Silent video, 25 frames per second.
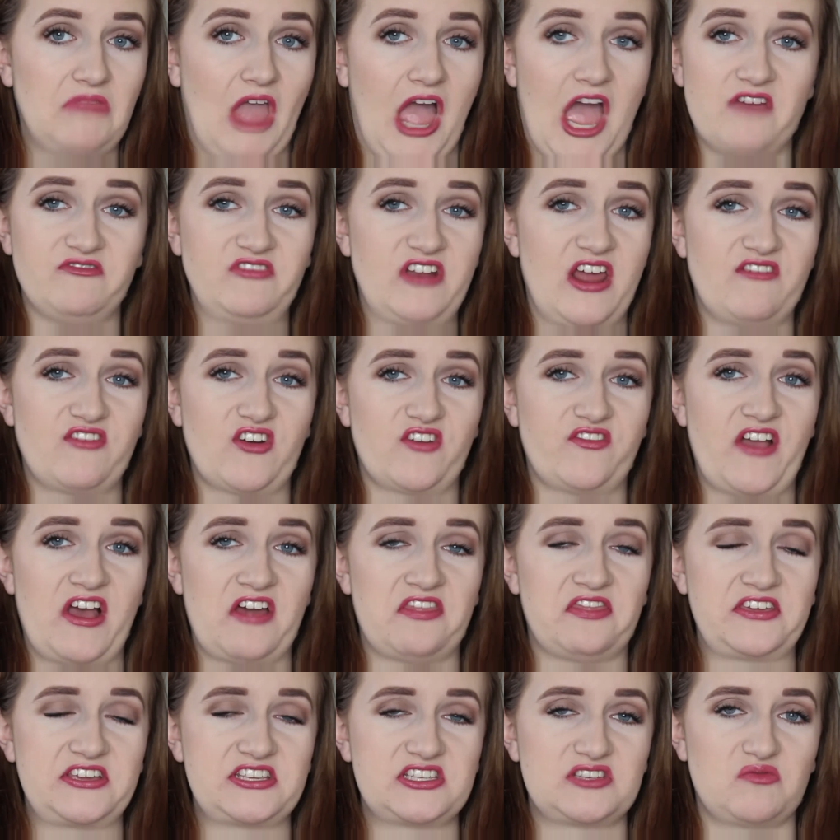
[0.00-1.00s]
I've never
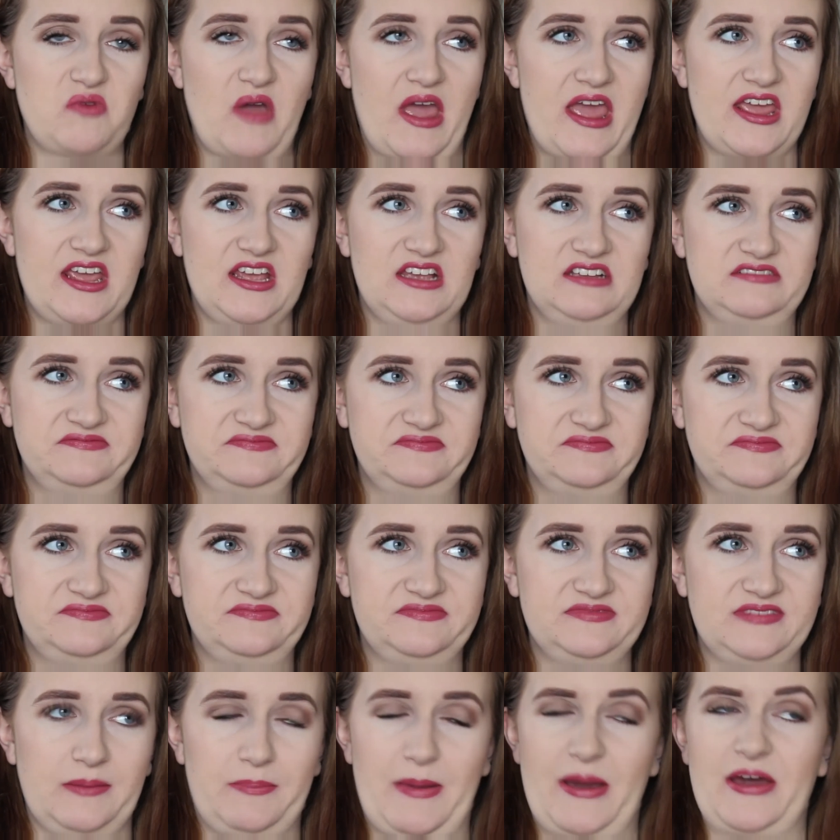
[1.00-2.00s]
felt this way
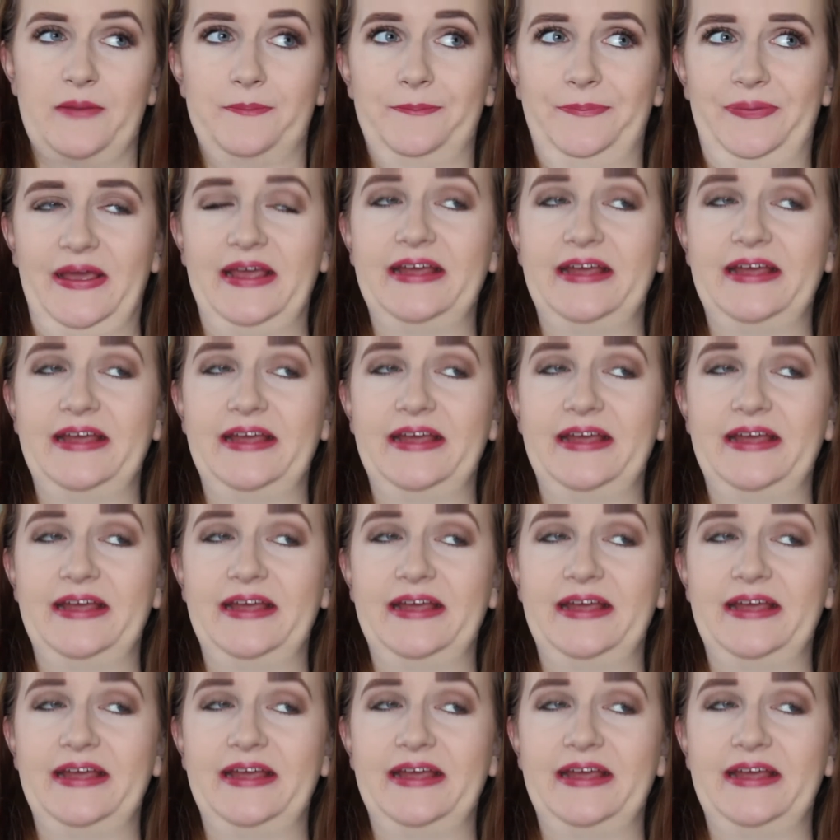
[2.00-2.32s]
about a